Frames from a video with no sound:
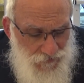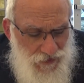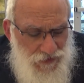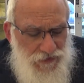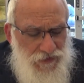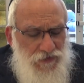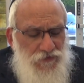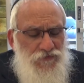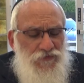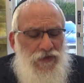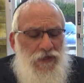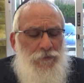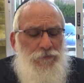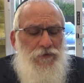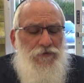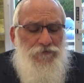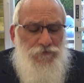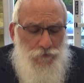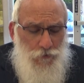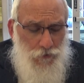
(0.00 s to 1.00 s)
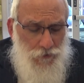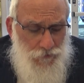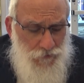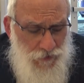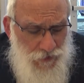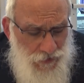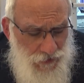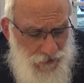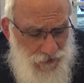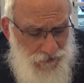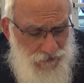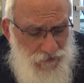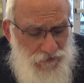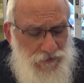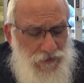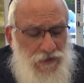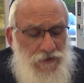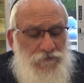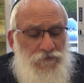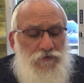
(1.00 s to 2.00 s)
Like he said before, in the
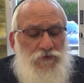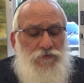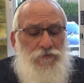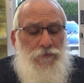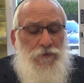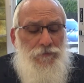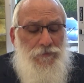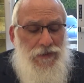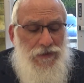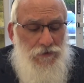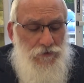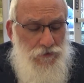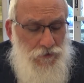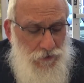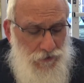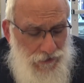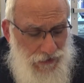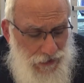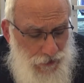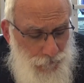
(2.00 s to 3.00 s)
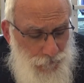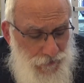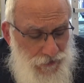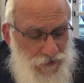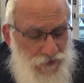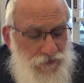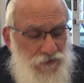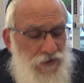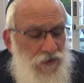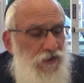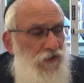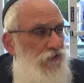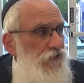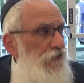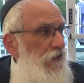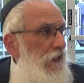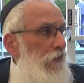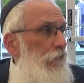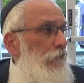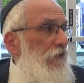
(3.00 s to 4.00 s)
level of Mamala Kolalmin,
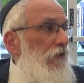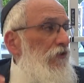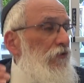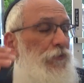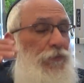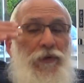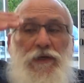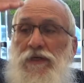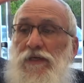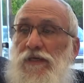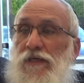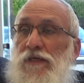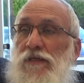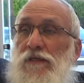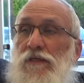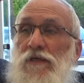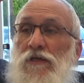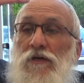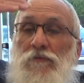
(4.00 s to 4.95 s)
generally speaking,